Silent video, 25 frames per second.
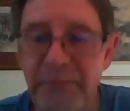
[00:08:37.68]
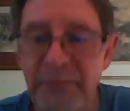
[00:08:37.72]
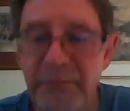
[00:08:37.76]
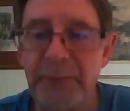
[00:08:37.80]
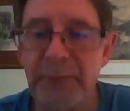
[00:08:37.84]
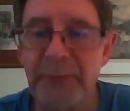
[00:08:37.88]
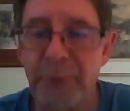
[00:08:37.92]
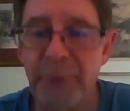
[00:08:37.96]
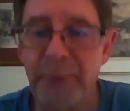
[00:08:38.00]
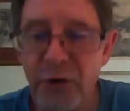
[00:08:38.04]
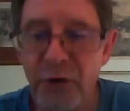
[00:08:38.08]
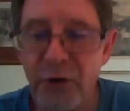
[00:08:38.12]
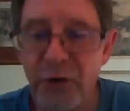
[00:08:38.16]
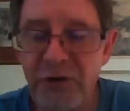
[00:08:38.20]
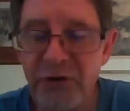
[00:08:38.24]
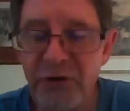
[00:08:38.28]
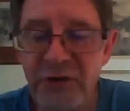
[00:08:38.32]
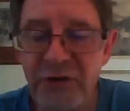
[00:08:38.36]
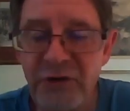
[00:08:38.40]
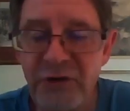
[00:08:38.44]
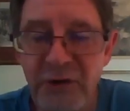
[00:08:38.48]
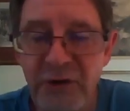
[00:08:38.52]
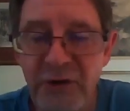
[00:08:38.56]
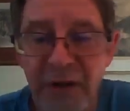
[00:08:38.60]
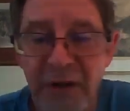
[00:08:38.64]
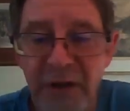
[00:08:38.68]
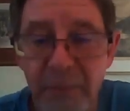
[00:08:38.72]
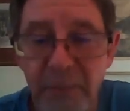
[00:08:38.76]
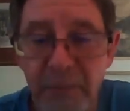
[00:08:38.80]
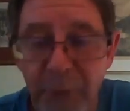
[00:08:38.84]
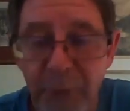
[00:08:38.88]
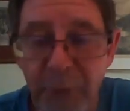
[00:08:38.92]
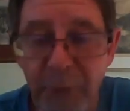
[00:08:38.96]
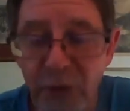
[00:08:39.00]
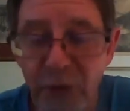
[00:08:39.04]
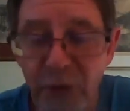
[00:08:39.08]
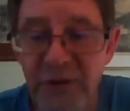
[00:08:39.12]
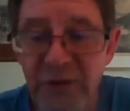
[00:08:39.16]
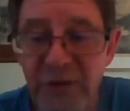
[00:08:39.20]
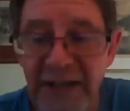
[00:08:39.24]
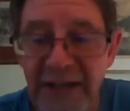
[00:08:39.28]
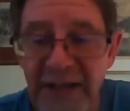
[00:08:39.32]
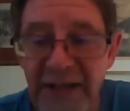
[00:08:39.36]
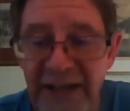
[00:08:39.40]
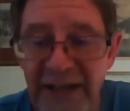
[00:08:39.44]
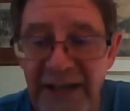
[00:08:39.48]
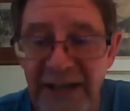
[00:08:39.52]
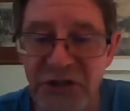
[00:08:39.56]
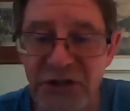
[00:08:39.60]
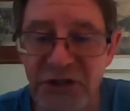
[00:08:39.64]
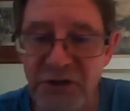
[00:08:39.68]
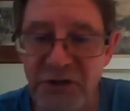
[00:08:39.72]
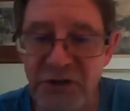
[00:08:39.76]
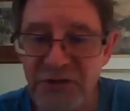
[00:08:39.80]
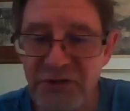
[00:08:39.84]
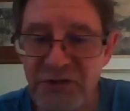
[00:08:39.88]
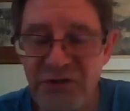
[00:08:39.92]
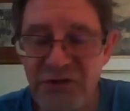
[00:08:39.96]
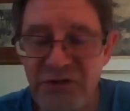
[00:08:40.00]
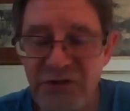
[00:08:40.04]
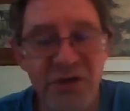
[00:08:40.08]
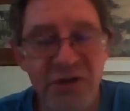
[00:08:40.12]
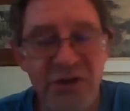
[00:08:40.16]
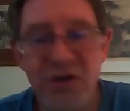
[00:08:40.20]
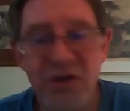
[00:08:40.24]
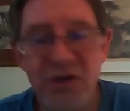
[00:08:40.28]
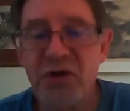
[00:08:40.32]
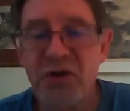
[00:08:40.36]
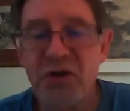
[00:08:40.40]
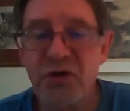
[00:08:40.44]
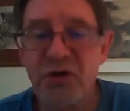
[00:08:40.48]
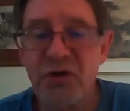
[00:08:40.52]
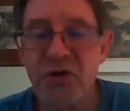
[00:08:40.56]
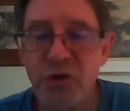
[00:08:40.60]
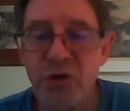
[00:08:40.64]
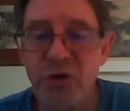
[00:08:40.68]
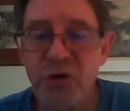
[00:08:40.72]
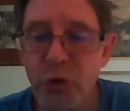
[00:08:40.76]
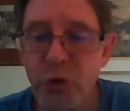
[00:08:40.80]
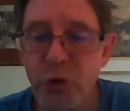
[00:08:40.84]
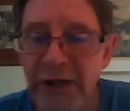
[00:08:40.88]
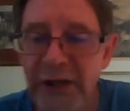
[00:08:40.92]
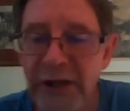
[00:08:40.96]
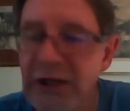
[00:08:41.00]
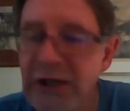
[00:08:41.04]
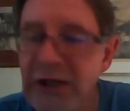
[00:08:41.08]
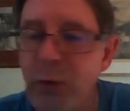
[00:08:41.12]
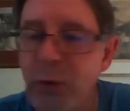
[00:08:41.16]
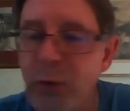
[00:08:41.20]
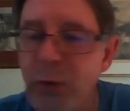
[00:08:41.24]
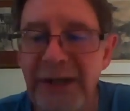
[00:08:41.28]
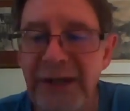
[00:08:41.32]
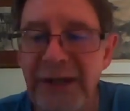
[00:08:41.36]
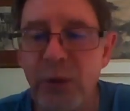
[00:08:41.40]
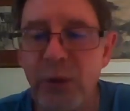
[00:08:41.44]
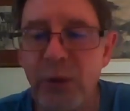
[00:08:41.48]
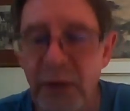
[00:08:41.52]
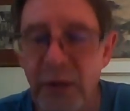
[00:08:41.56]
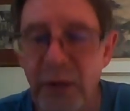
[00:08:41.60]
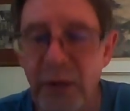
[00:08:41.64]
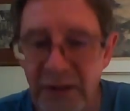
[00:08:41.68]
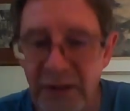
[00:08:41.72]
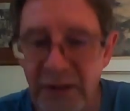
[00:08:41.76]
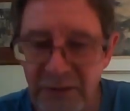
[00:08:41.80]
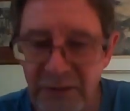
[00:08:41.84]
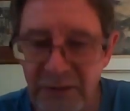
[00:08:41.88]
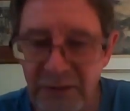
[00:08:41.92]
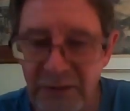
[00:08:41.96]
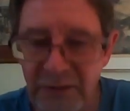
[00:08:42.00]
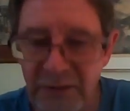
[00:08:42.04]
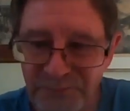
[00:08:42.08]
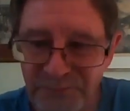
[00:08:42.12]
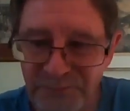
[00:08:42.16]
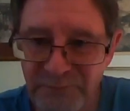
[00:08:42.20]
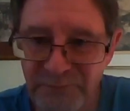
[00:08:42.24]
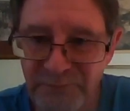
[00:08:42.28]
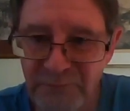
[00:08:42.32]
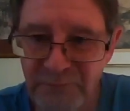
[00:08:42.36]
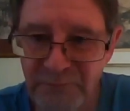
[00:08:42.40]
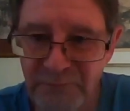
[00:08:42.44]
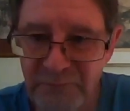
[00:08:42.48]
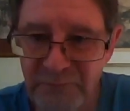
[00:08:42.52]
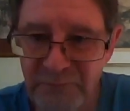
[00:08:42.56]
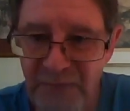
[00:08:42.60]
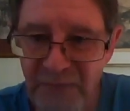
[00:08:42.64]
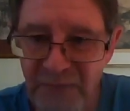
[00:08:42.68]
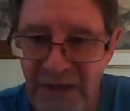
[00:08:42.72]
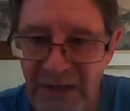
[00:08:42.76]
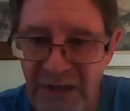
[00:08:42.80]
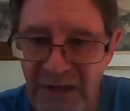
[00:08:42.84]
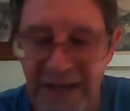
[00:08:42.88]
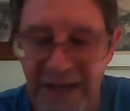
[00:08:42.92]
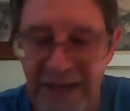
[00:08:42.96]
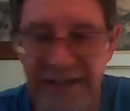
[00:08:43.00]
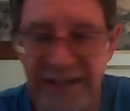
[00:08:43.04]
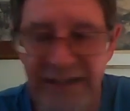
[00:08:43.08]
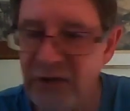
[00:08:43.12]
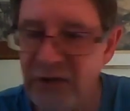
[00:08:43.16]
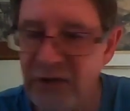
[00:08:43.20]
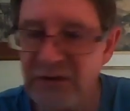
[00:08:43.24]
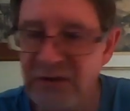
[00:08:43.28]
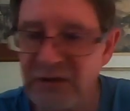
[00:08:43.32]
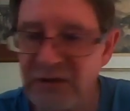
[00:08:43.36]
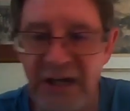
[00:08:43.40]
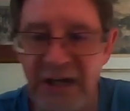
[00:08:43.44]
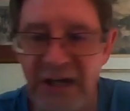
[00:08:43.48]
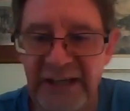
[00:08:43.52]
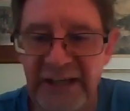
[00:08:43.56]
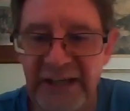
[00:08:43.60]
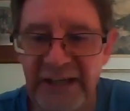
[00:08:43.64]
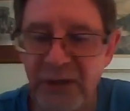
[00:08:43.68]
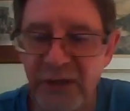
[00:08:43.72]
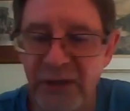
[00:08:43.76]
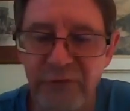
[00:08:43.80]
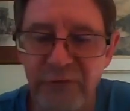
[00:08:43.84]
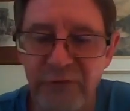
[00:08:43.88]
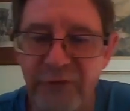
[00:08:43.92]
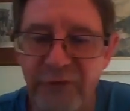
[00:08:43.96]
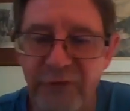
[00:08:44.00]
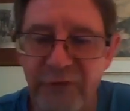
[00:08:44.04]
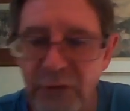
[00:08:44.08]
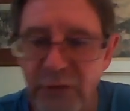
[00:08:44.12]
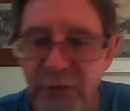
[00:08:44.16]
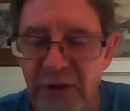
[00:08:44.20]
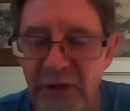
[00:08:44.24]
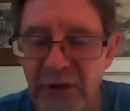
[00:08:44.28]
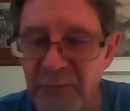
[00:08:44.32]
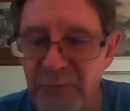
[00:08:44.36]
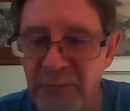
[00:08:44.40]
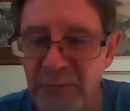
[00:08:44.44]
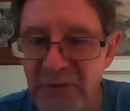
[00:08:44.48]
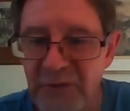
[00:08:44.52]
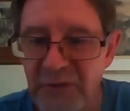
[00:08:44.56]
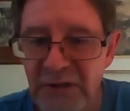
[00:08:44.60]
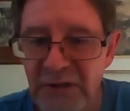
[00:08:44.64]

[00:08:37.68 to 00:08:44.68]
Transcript: but both cages do equally well. I cannot fault them.